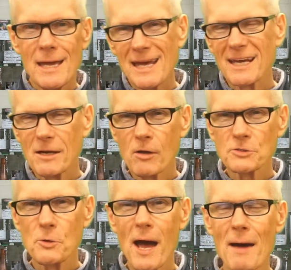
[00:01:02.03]
It can
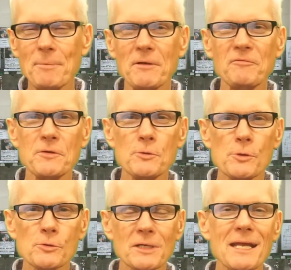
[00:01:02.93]
also happen if you
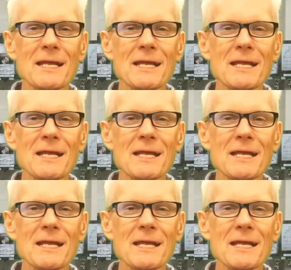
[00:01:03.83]
use an